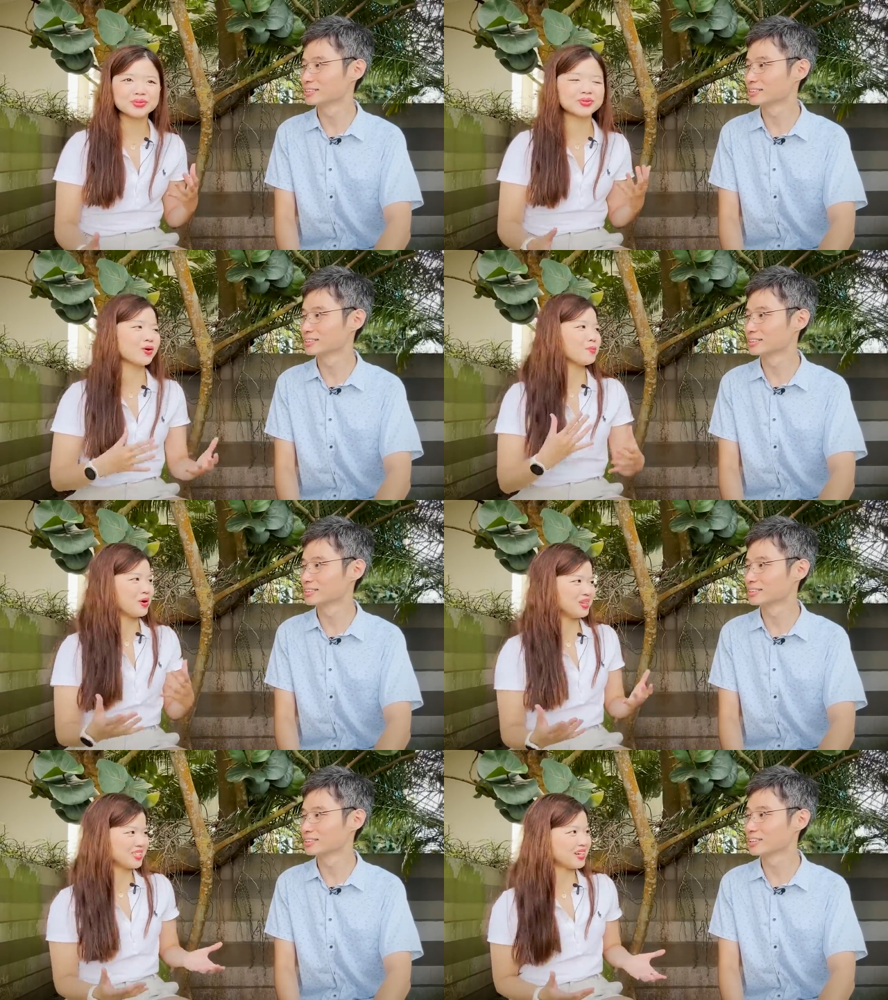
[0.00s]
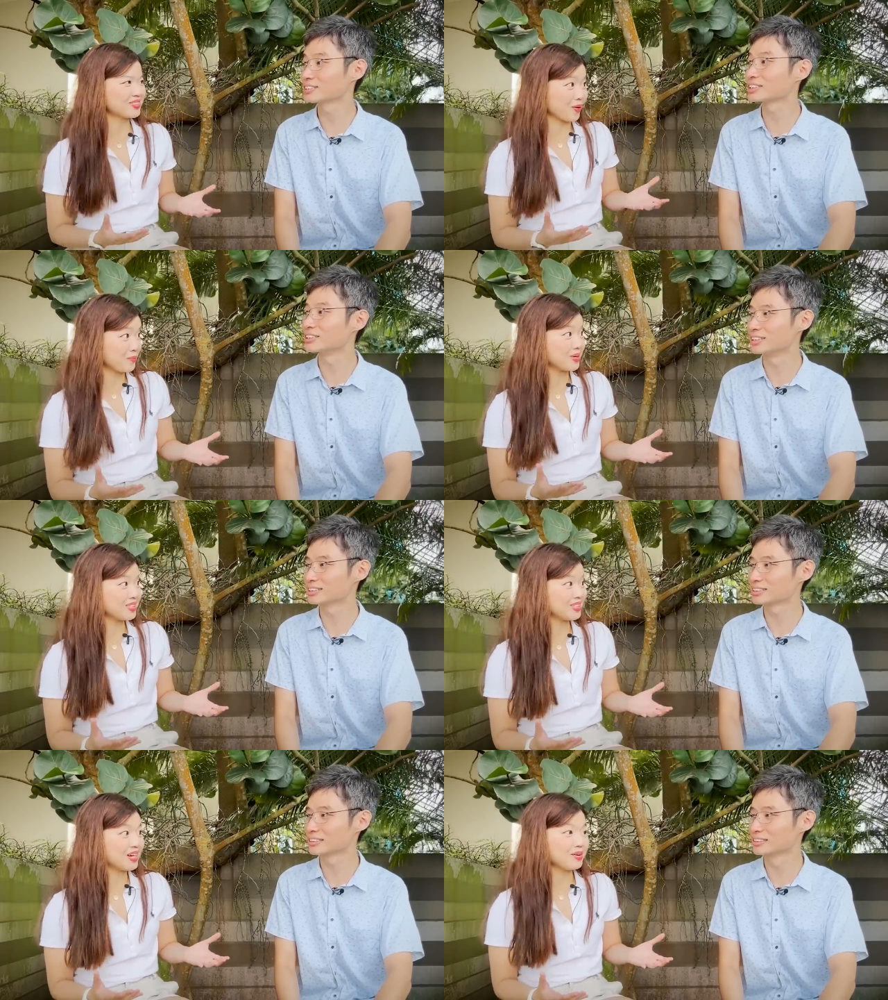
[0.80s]
Speaker 1: to talk about these kind of oh,
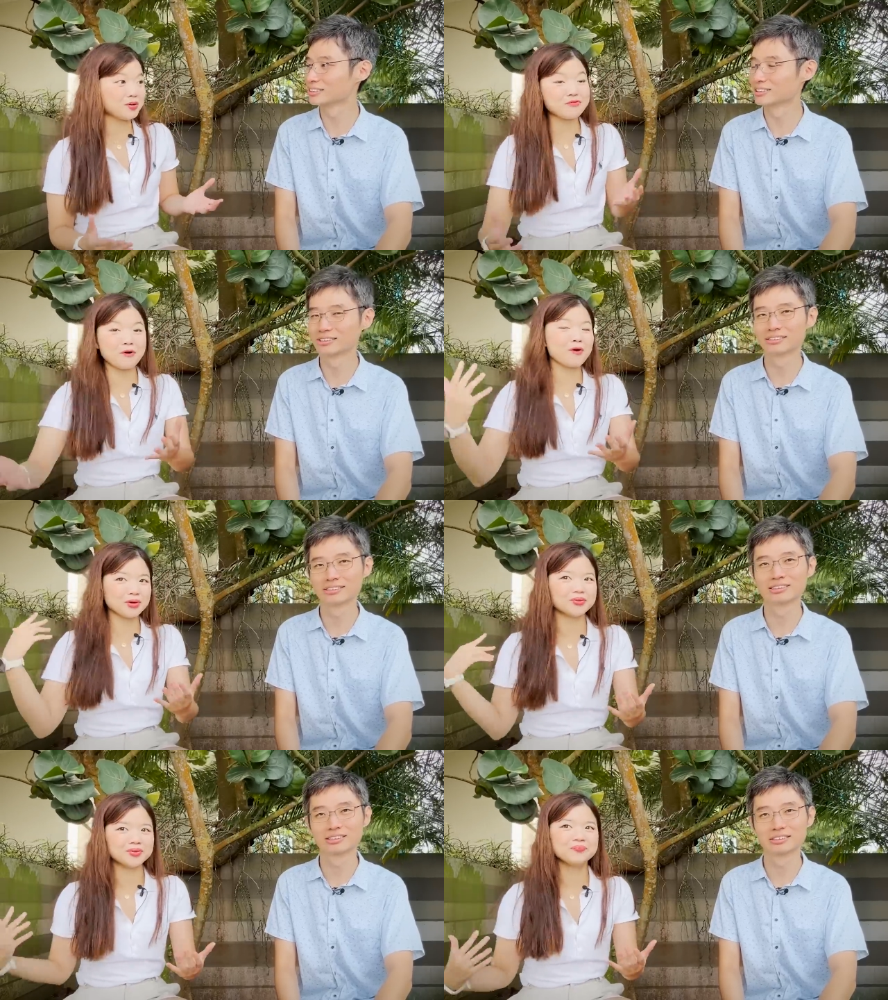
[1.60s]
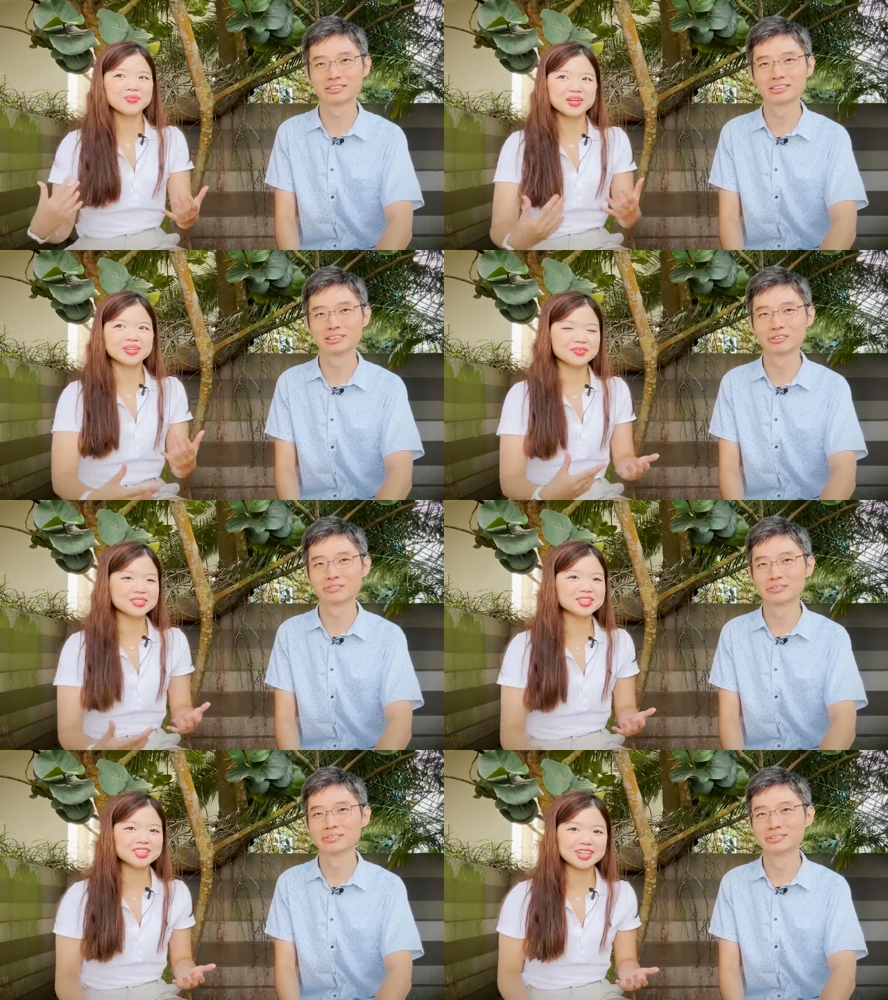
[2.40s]
topics. Serious? Yeah, before, you know, the
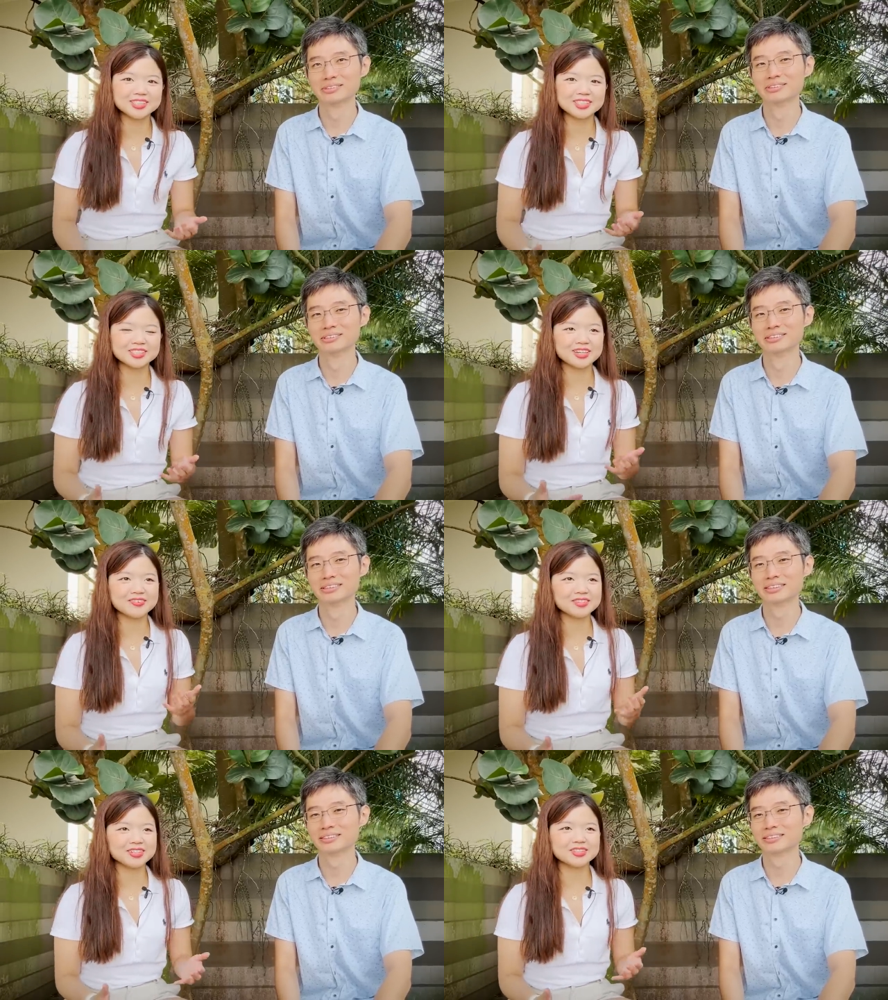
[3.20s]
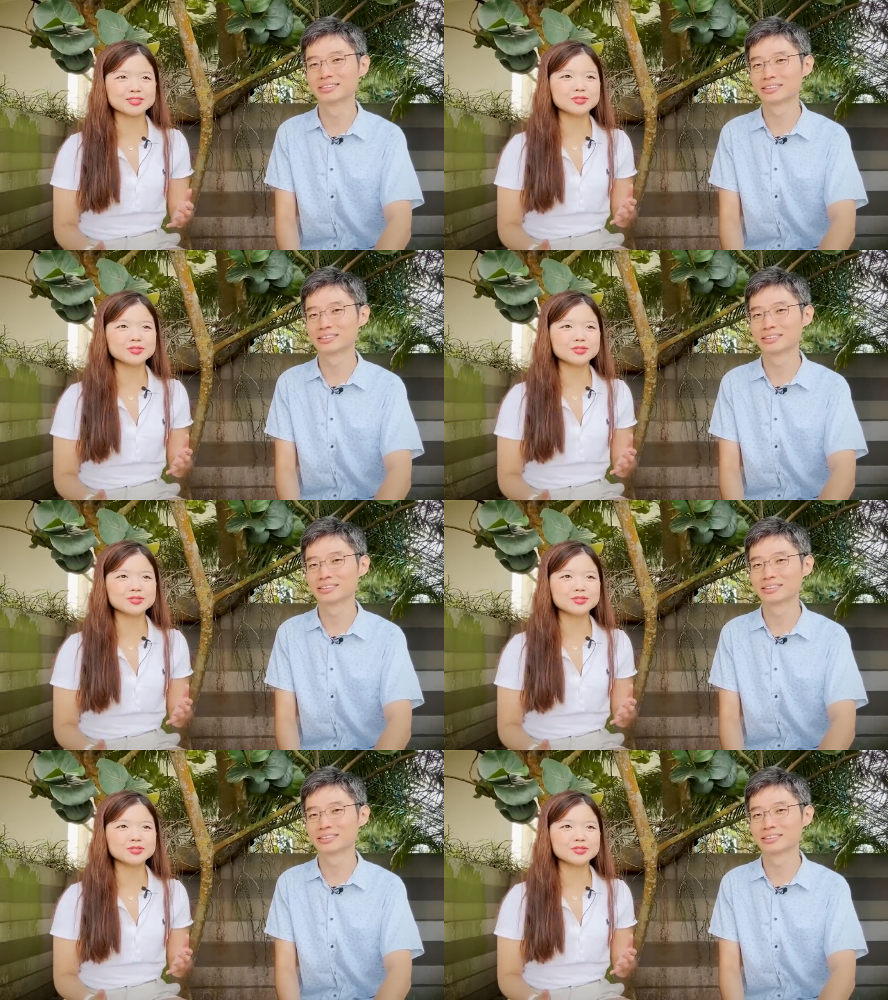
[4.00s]
recent changes and everything.